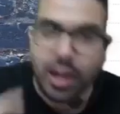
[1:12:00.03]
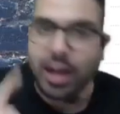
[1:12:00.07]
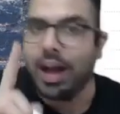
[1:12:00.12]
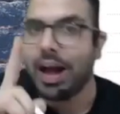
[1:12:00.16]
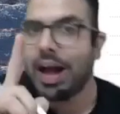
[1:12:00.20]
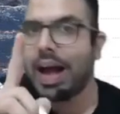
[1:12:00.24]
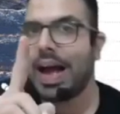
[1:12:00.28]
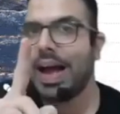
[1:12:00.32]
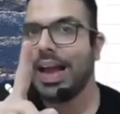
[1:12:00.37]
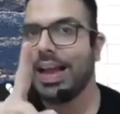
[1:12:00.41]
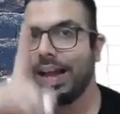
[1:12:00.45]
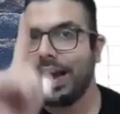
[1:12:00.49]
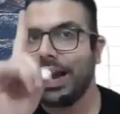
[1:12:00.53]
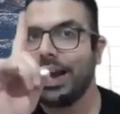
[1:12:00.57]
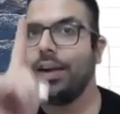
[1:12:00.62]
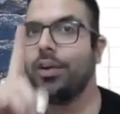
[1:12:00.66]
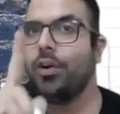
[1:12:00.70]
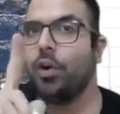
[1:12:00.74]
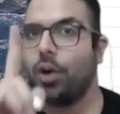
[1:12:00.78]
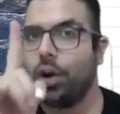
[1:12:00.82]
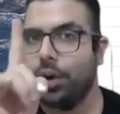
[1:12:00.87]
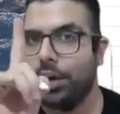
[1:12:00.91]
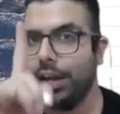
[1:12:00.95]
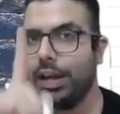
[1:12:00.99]
i had
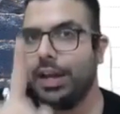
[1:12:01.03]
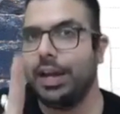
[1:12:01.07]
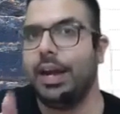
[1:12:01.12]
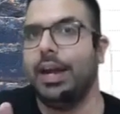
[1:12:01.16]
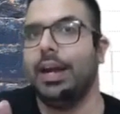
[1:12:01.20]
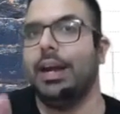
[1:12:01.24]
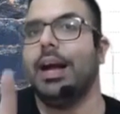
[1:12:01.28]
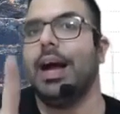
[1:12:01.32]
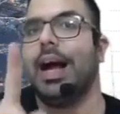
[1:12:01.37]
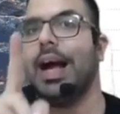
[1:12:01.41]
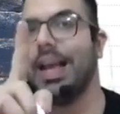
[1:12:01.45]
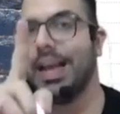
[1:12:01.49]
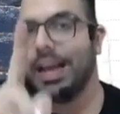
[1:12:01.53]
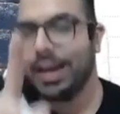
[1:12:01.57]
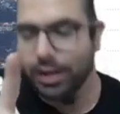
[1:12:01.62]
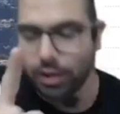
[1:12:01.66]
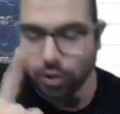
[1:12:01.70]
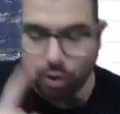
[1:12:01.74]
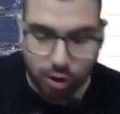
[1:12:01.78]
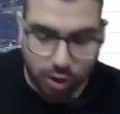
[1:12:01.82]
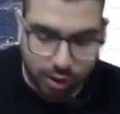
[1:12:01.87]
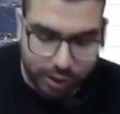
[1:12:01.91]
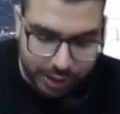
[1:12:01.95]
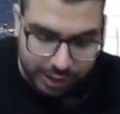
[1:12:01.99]
gone ahead i had
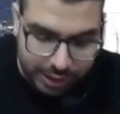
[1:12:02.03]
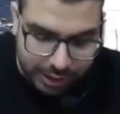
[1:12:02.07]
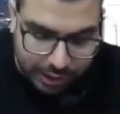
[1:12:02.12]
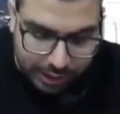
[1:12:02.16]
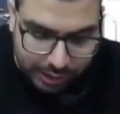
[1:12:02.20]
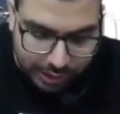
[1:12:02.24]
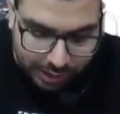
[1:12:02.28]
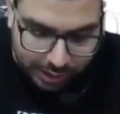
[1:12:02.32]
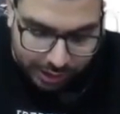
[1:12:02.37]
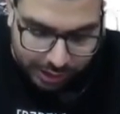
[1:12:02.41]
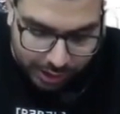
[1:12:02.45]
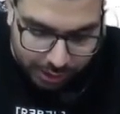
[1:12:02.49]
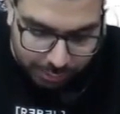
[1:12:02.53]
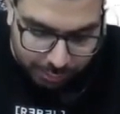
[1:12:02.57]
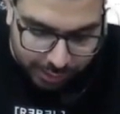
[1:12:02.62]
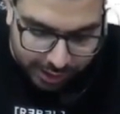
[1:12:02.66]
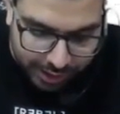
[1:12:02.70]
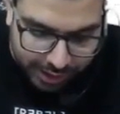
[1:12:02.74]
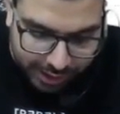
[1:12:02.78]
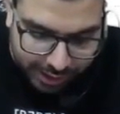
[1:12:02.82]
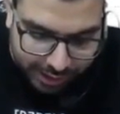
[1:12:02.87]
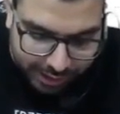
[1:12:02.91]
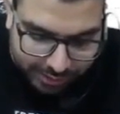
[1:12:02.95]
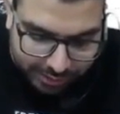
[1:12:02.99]
gone ahead and claimed an
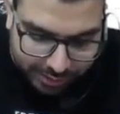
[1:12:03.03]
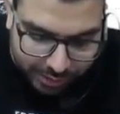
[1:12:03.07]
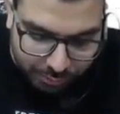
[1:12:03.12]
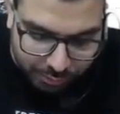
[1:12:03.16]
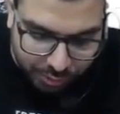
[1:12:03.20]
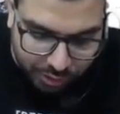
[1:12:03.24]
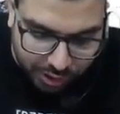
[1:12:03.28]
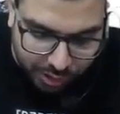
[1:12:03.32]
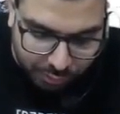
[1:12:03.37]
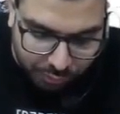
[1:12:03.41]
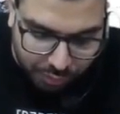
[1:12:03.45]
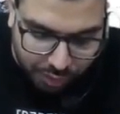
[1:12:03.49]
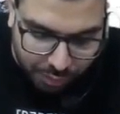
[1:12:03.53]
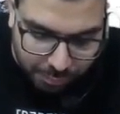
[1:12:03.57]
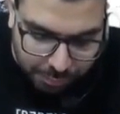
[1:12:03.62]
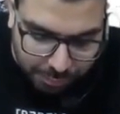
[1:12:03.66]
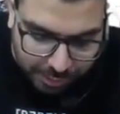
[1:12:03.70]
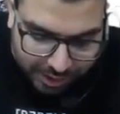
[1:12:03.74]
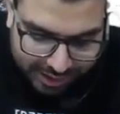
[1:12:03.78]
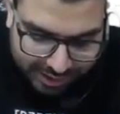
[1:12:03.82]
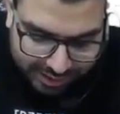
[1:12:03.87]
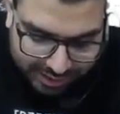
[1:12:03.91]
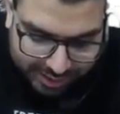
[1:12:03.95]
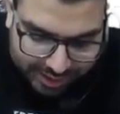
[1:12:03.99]
exemption from
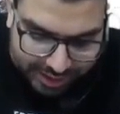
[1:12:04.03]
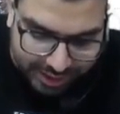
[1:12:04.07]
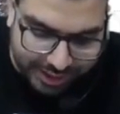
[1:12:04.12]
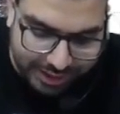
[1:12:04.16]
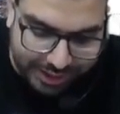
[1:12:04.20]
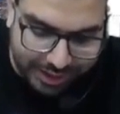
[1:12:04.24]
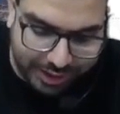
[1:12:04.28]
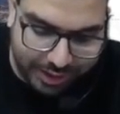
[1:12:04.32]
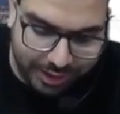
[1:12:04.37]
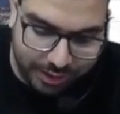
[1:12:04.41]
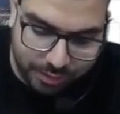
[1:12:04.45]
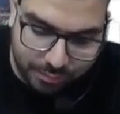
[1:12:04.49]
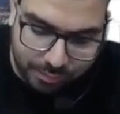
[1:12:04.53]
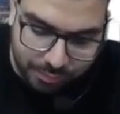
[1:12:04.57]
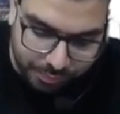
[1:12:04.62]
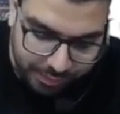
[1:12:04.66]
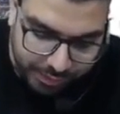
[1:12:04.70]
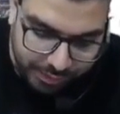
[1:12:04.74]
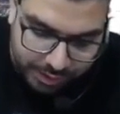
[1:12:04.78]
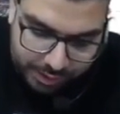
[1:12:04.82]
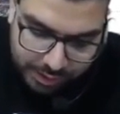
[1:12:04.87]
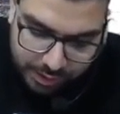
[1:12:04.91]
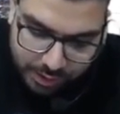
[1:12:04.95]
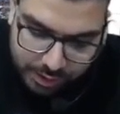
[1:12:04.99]
bcd
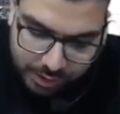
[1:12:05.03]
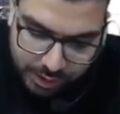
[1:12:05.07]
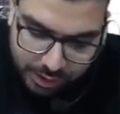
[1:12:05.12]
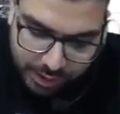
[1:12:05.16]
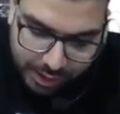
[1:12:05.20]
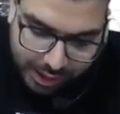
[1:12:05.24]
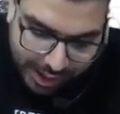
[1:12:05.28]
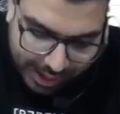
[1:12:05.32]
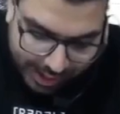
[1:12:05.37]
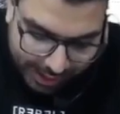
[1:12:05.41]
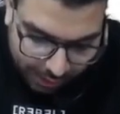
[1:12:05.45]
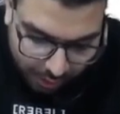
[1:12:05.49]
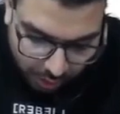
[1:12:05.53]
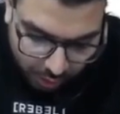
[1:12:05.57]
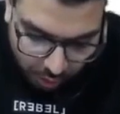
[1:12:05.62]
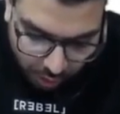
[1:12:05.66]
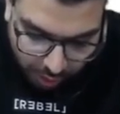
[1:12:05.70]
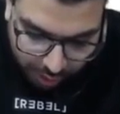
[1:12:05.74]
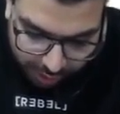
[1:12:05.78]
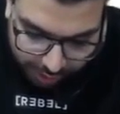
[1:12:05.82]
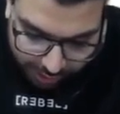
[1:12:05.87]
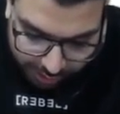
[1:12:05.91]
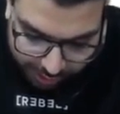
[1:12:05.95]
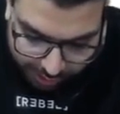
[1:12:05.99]
i had gone
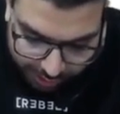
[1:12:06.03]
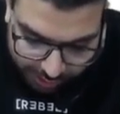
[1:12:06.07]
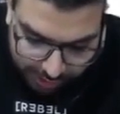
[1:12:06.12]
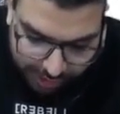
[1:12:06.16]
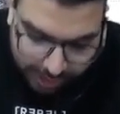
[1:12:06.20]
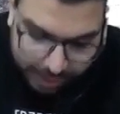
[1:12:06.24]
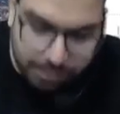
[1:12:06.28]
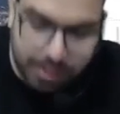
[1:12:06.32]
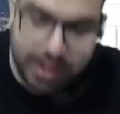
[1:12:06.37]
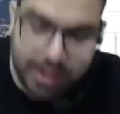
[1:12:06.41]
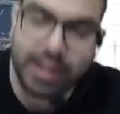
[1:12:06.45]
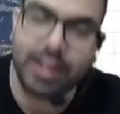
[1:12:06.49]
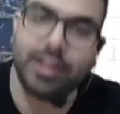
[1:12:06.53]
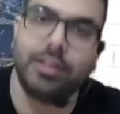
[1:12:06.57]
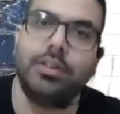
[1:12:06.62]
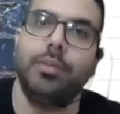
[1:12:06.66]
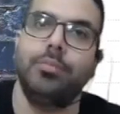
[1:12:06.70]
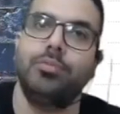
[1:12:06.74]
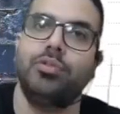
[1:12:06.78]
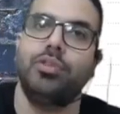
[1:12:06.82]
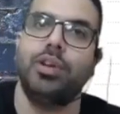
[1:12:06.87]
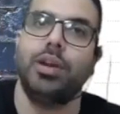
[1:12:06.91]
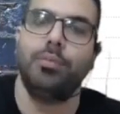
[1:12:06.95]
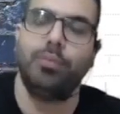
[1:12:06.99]
ahead and claimed an
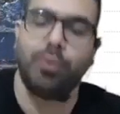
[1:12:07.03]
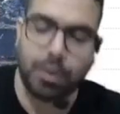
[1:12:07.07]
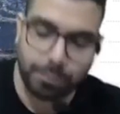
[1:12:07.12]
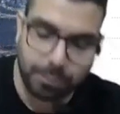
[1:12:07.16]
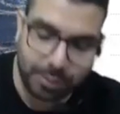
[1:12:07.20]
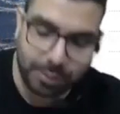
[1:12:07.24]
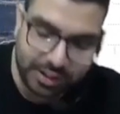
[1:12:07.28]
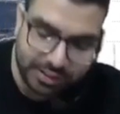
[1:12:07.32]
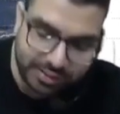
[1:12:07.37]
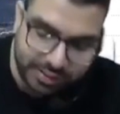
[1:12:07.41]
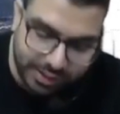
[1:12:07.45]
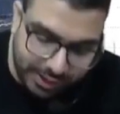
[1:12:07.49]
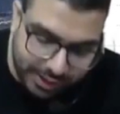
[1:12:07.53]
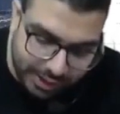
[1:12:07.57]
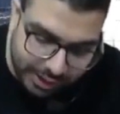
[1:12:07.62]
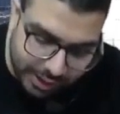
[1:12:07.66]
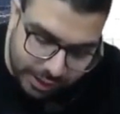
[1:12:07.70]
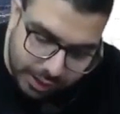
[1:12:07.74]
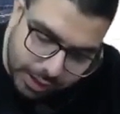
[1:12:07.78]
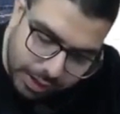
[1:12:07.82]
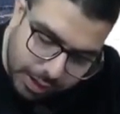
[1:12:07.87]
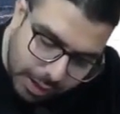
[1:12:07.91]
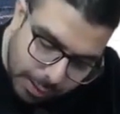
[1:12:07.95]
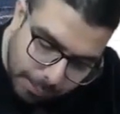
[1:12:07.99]
exemption from
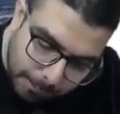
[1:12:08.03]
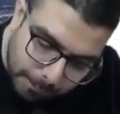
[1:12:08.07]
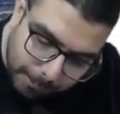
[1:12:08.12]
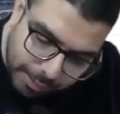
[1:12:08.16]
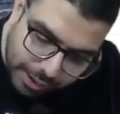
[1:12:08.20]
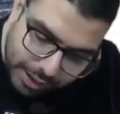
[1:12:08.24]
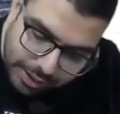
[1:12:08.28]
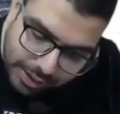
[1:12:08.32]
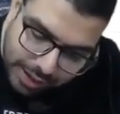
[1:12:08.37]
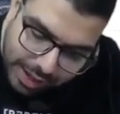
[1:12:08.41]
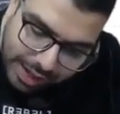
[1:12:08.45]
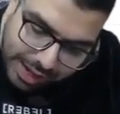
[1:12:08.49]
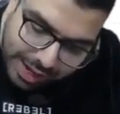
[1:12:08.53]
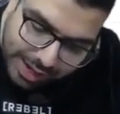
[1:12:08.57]
bcd but i